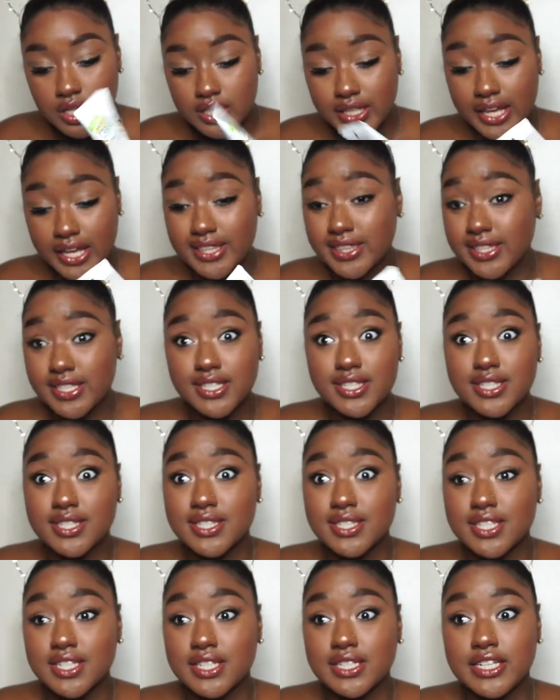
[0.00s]
like
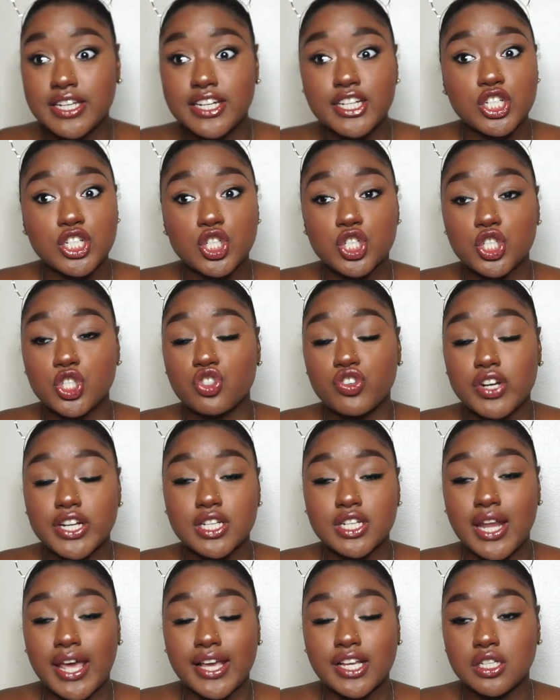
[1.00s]
this didn't
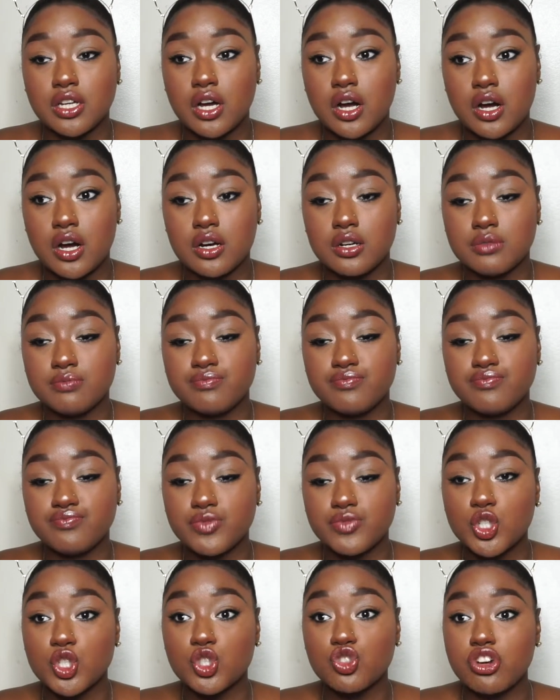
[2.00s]
strip like um
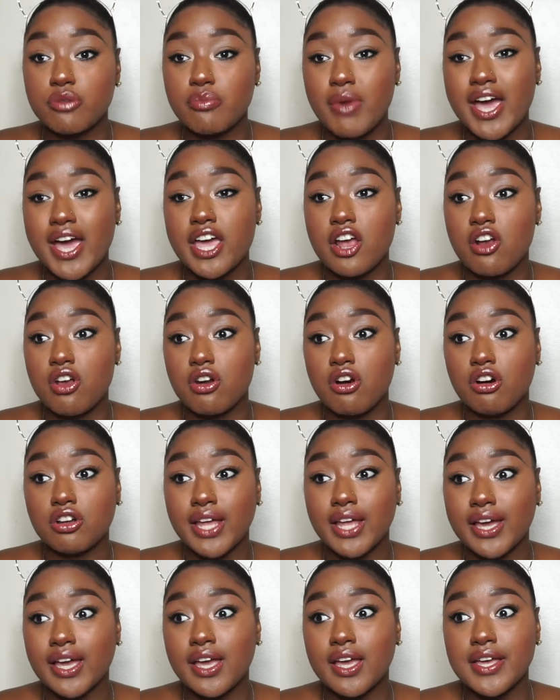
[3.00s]
strip my hair at all.
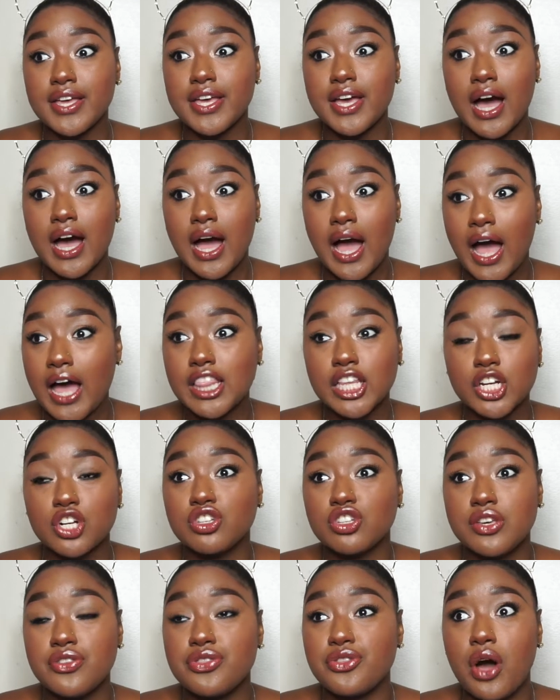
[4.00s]
Like I
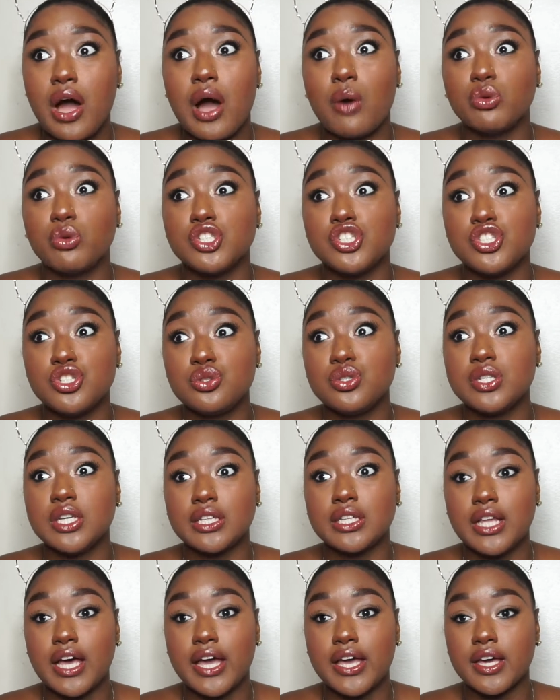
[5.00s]
literally thought I was
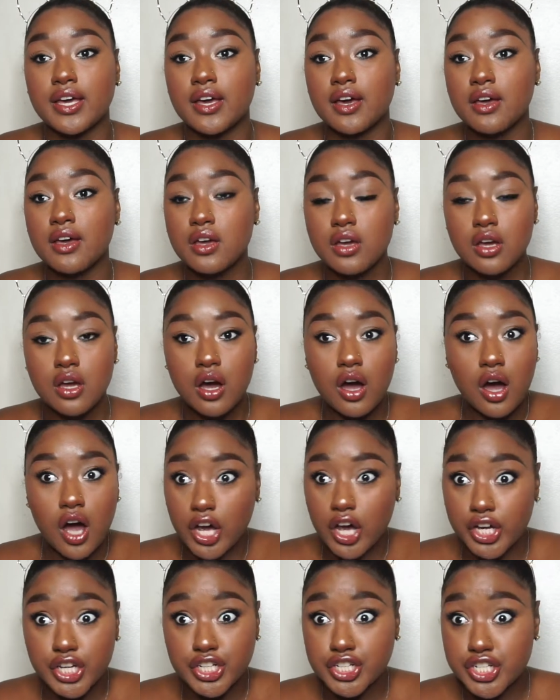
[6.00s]
using like
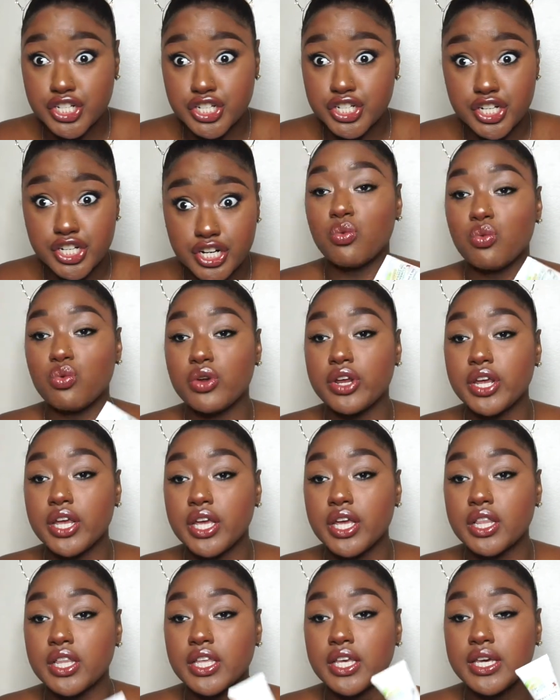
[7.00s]
a conditioner.
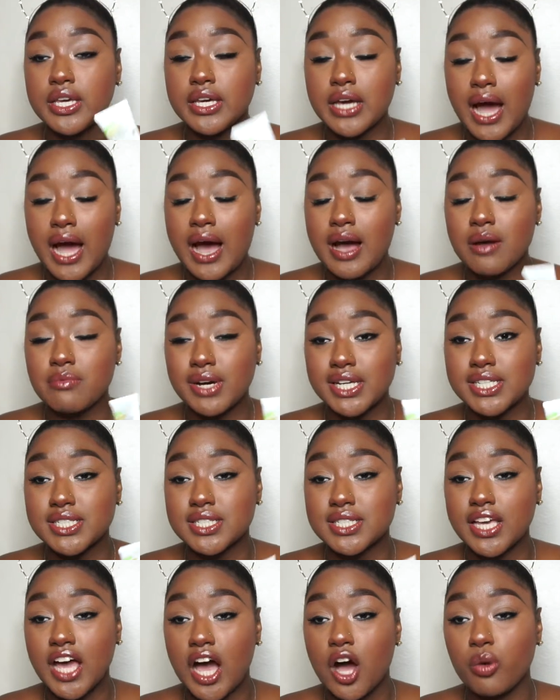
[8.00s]
Really got my
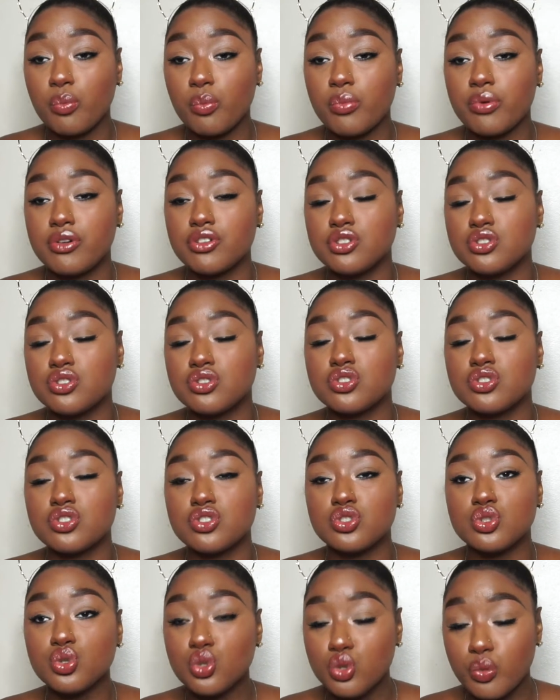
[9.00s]
scalp
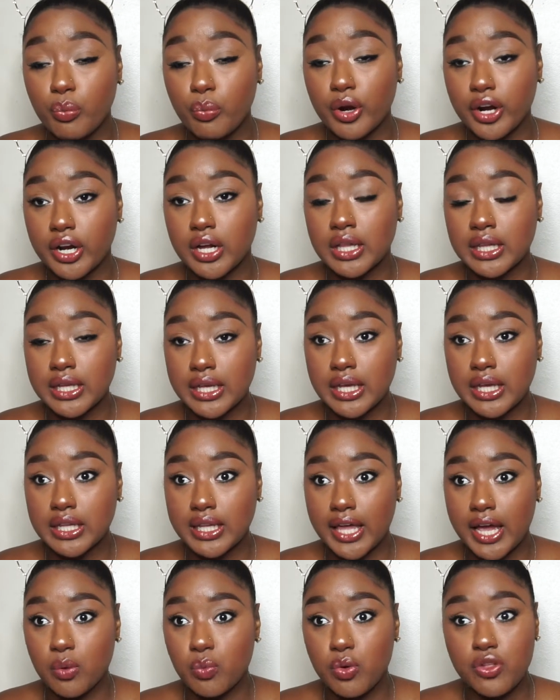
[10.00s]
super clean,
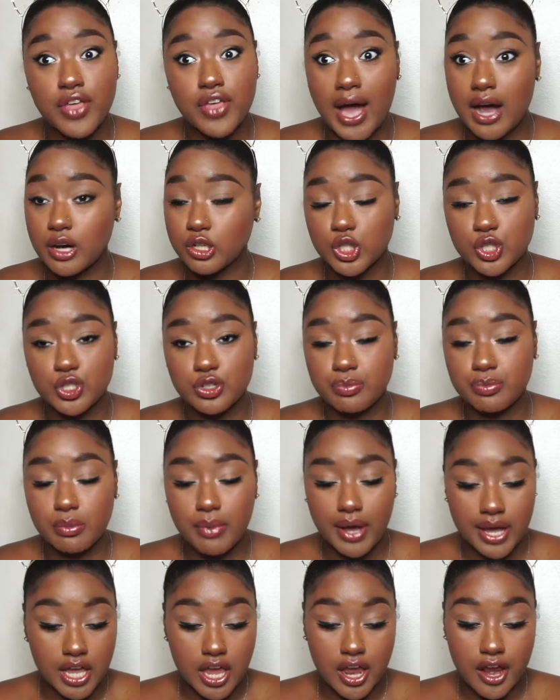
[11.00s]
like without stripping
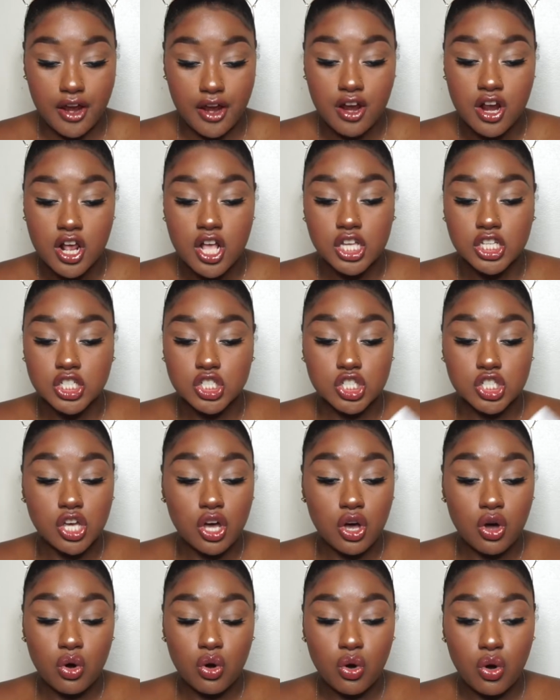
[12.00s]
my hair.
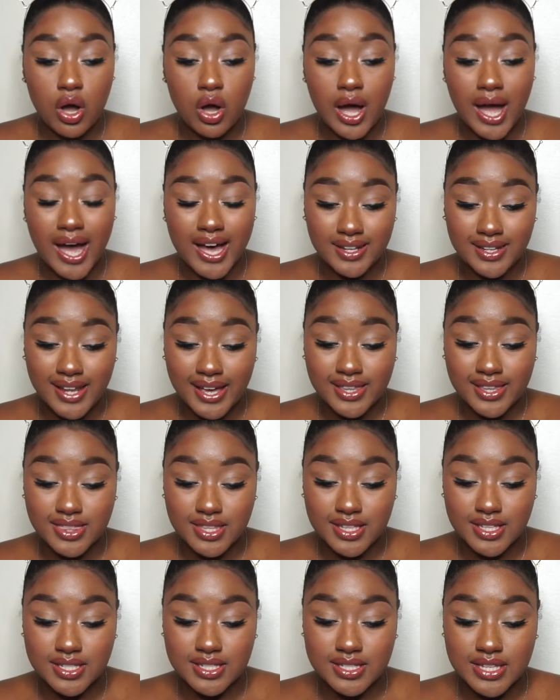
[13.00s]
So I like
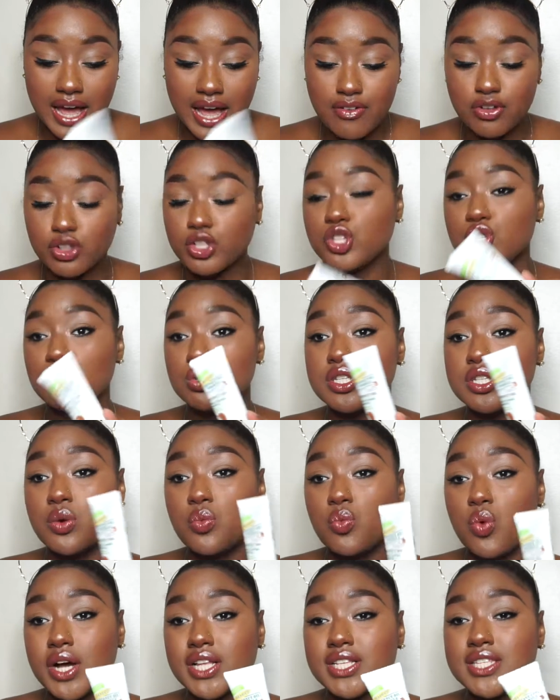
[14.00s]
this. I only used
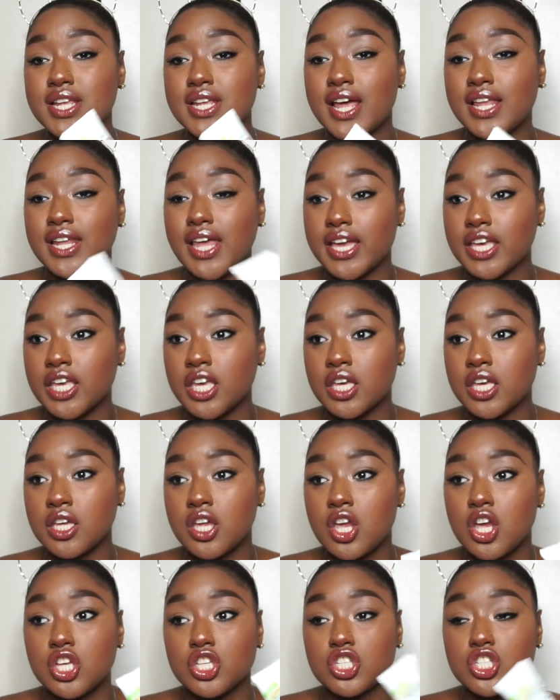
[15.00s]
it once and I like it.
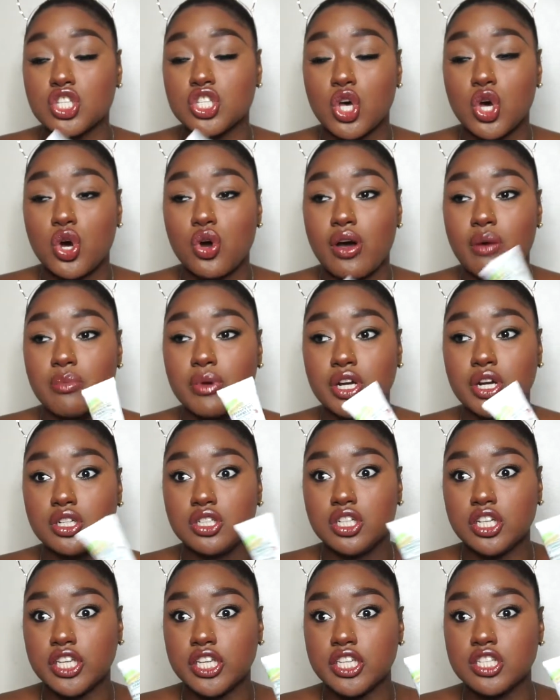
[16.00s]
So I'm gonna
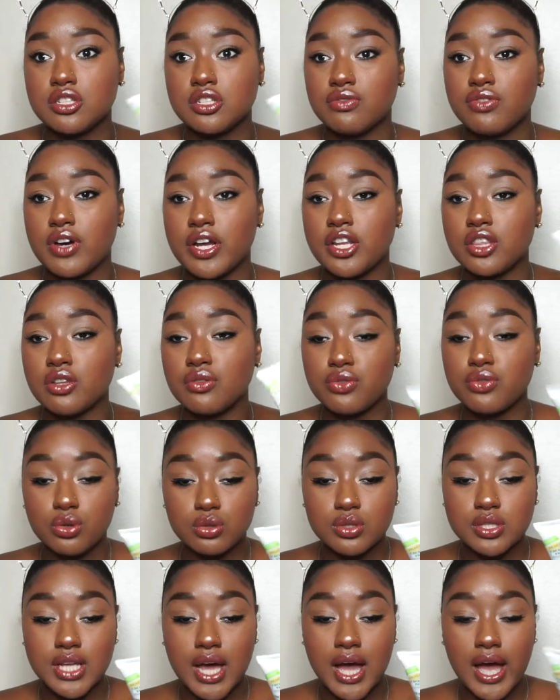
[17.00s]
look into finding the full
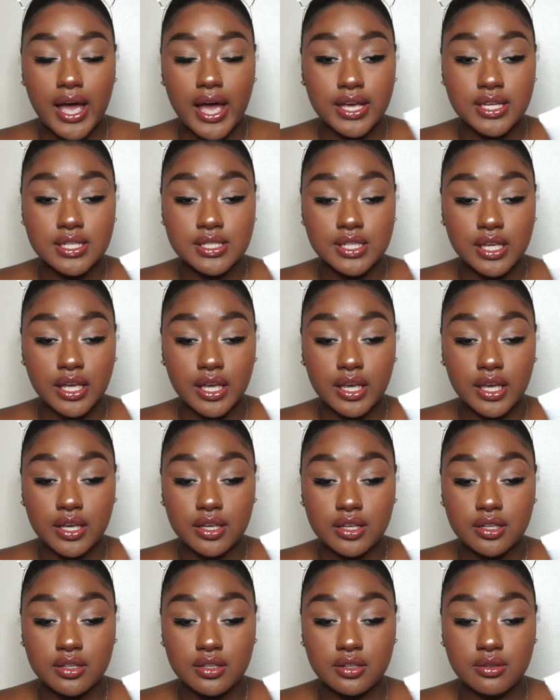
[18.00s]
size
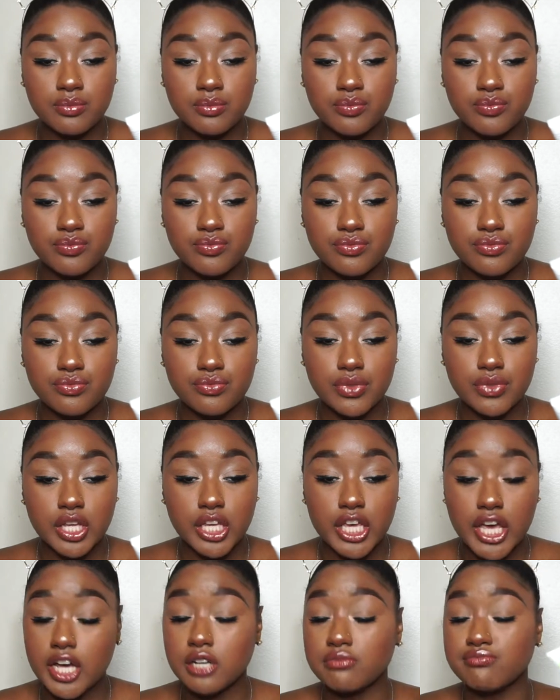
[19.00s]
and
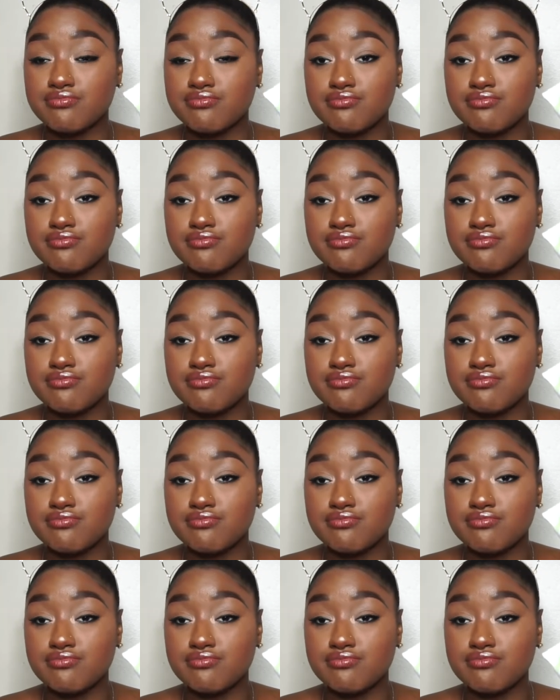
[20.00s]
yeah,